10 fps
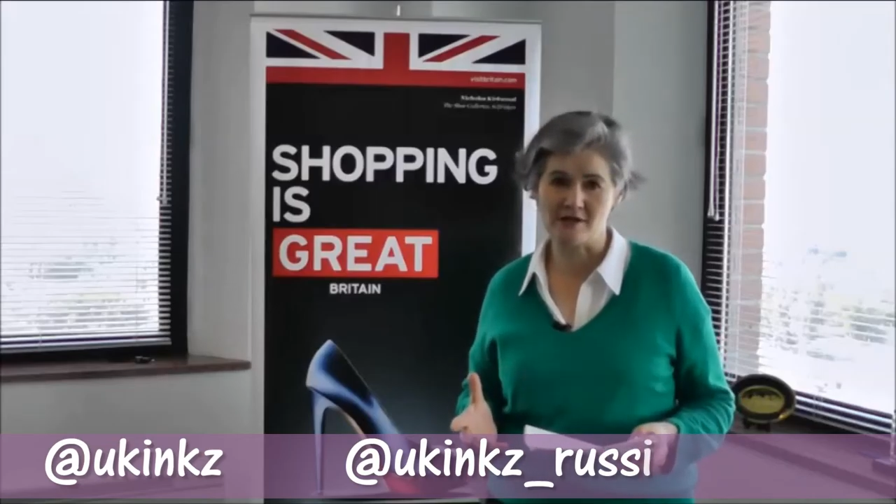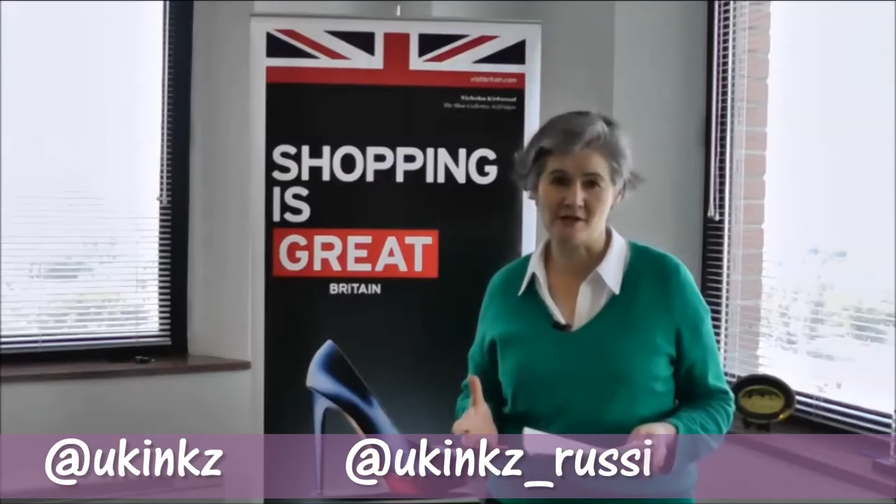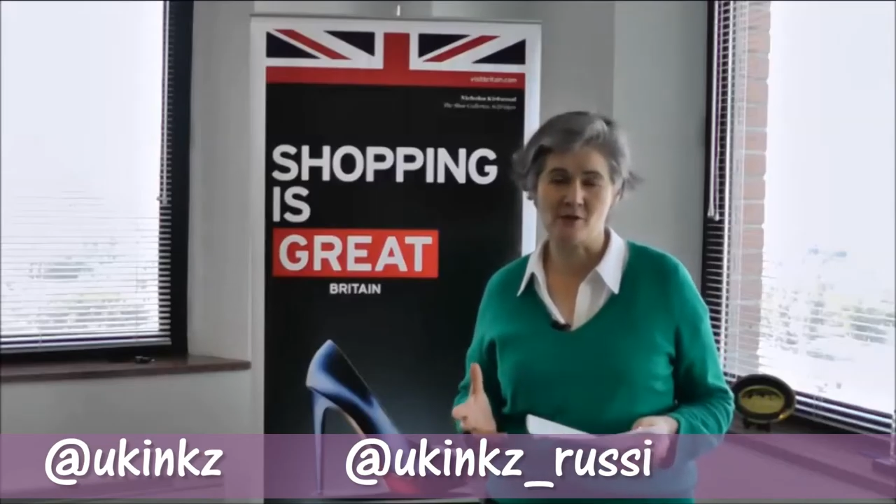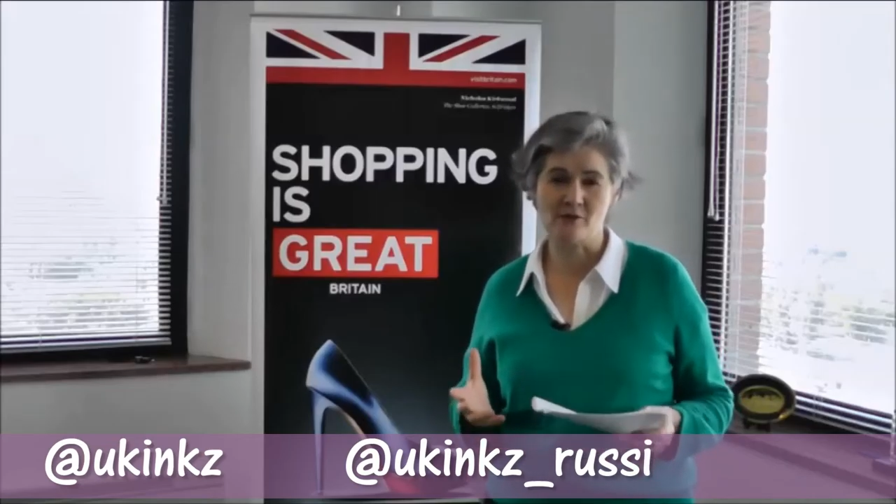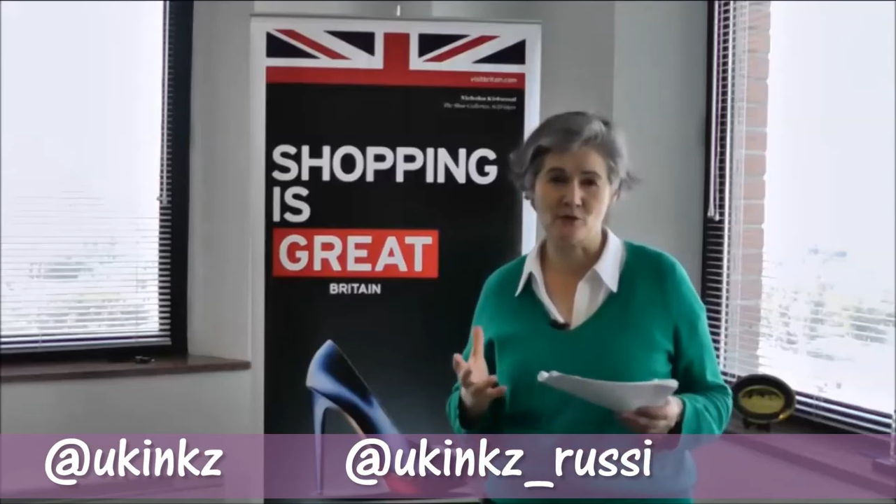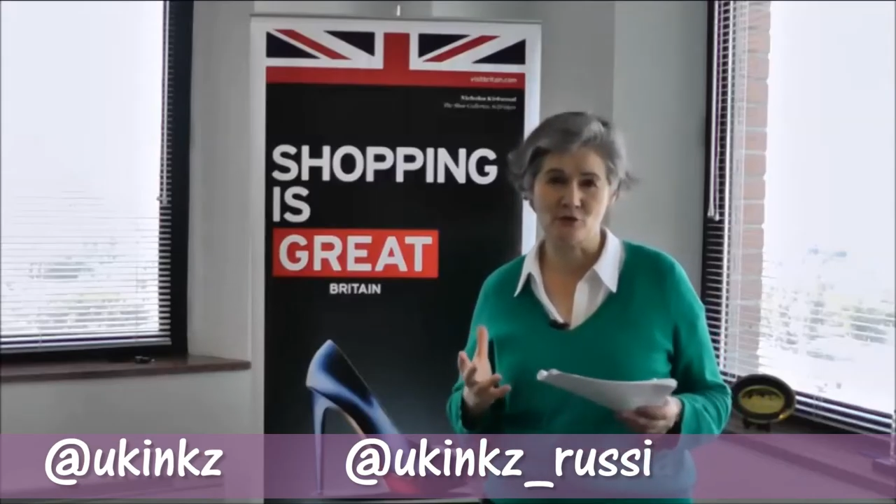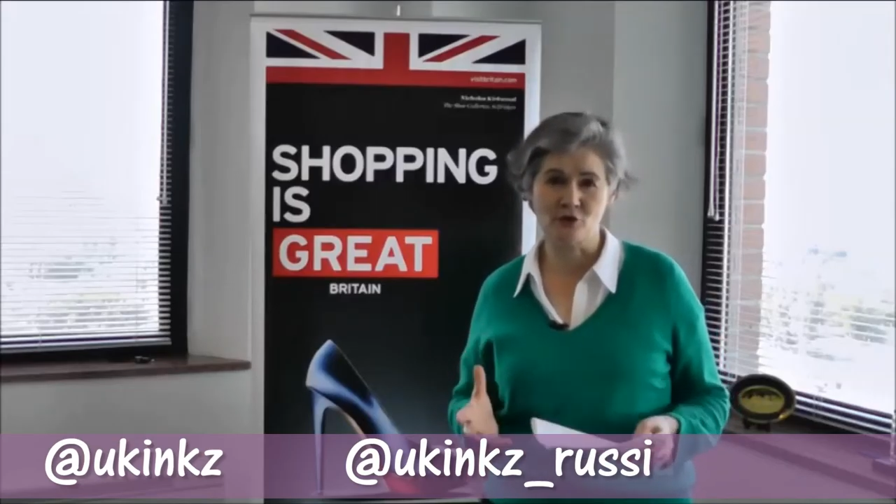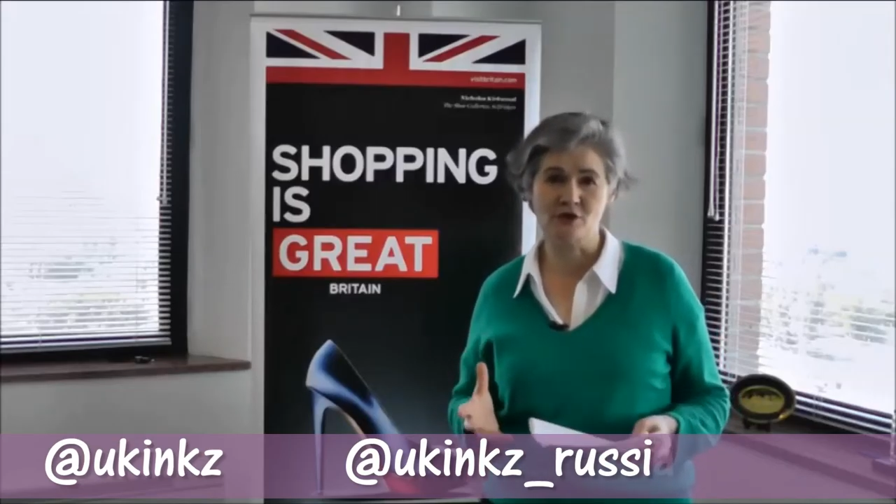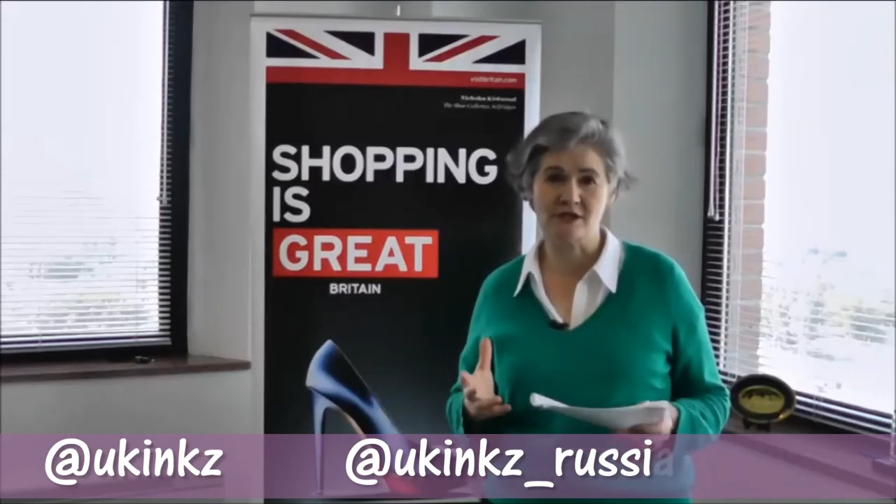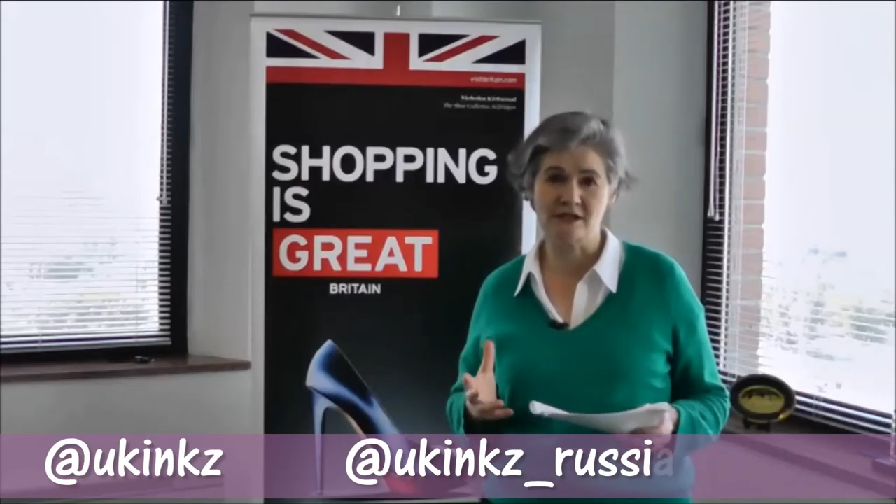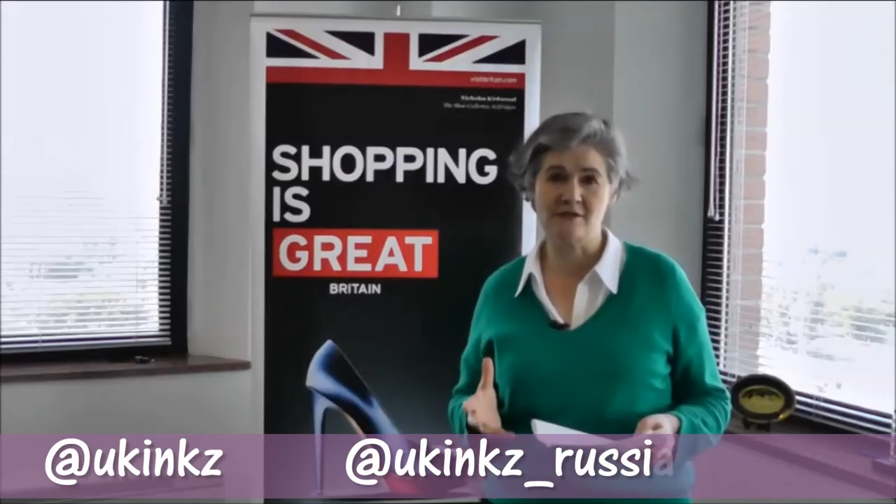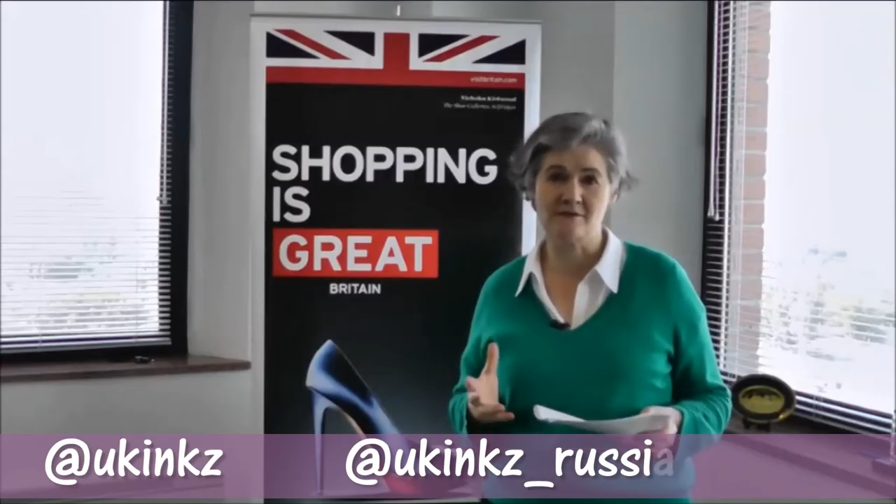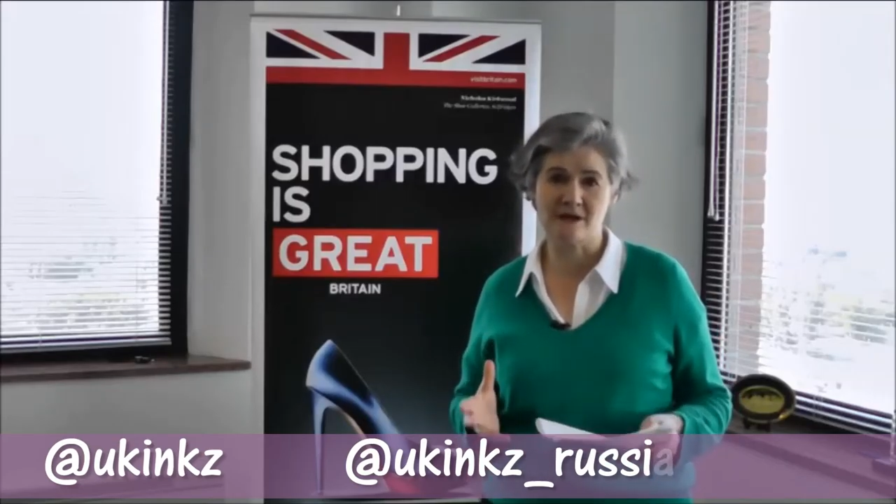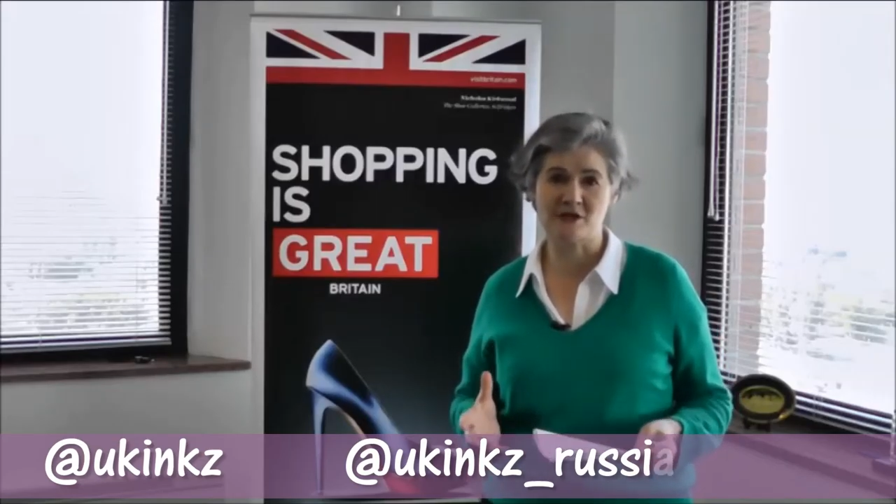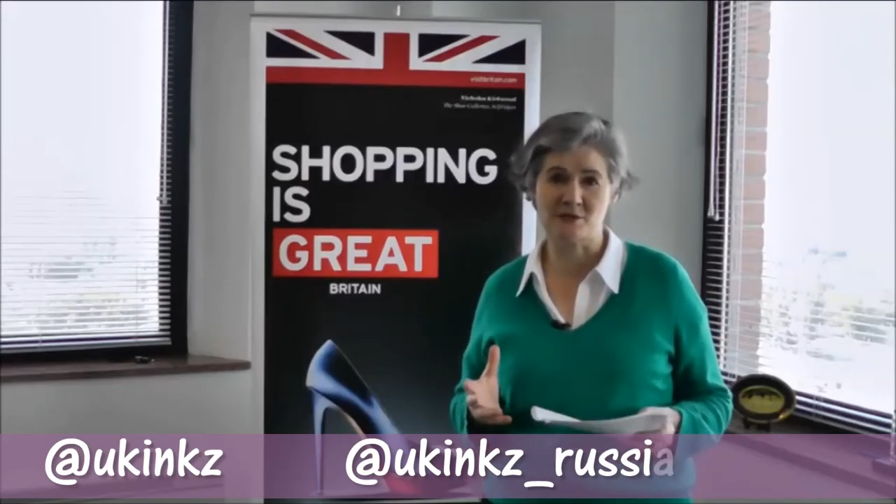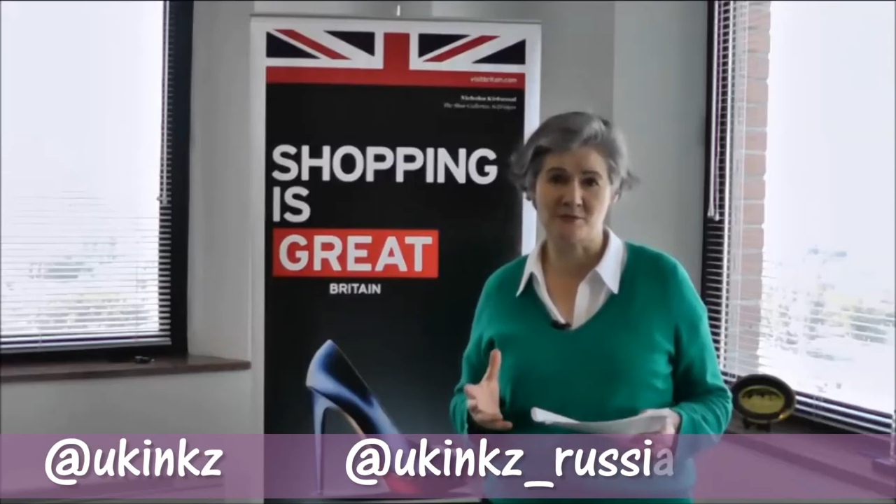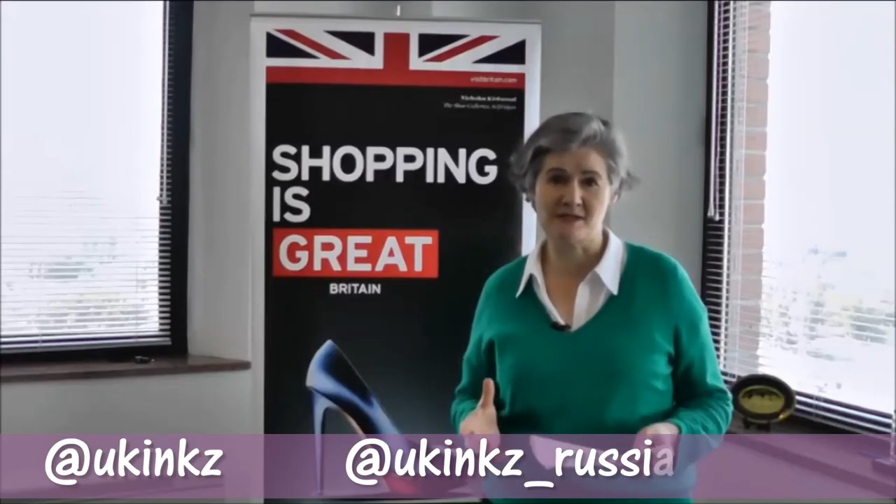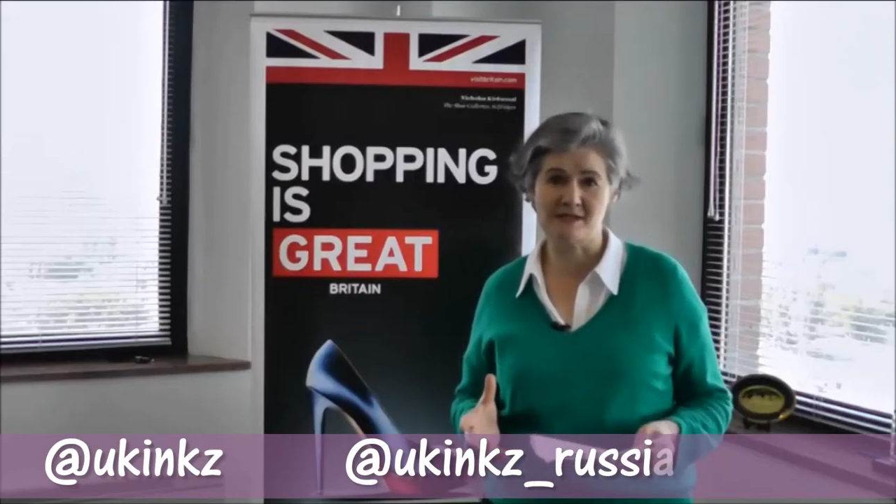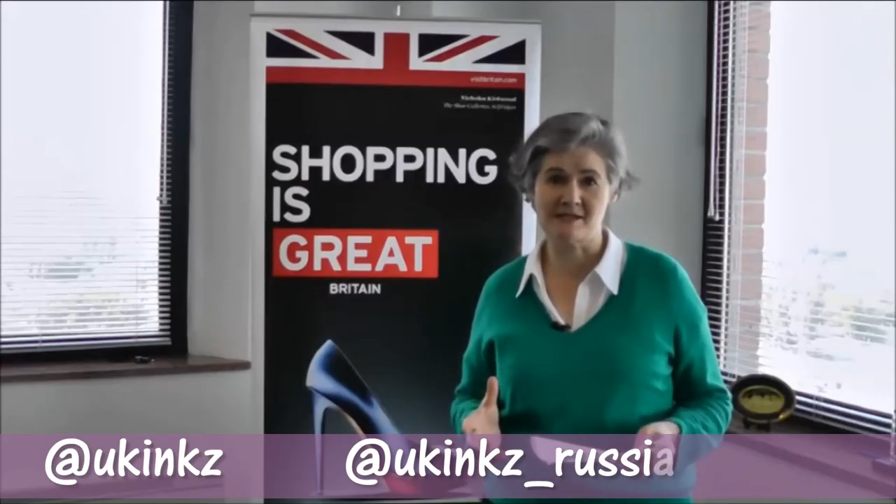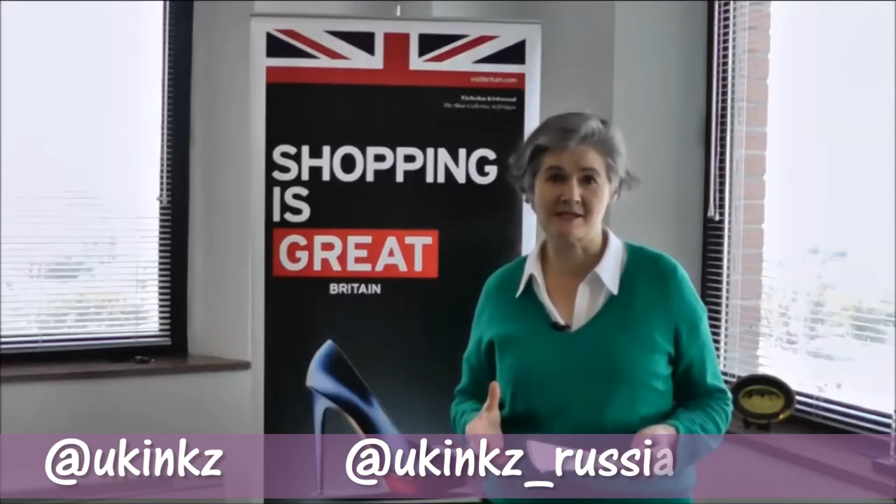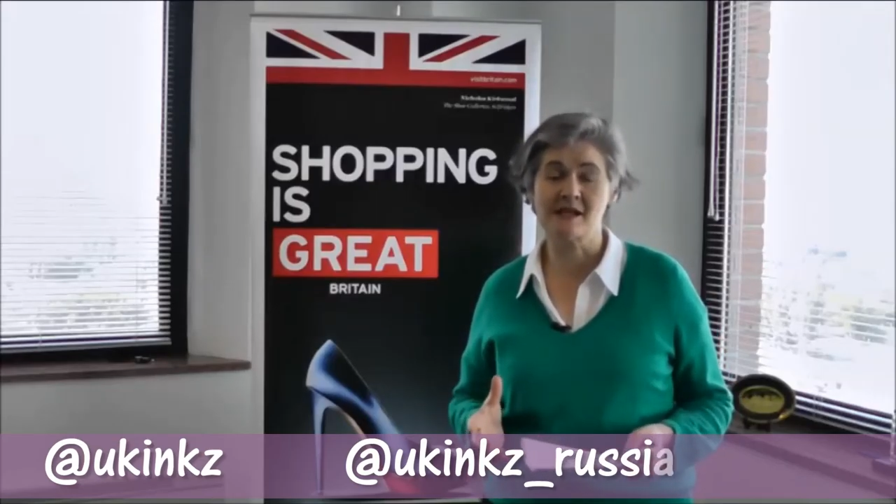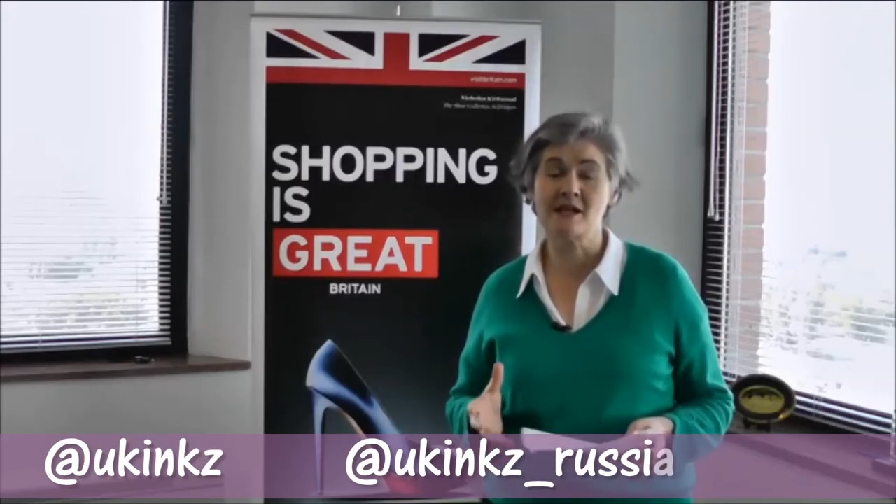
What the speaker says: so if you're not in the fashion business,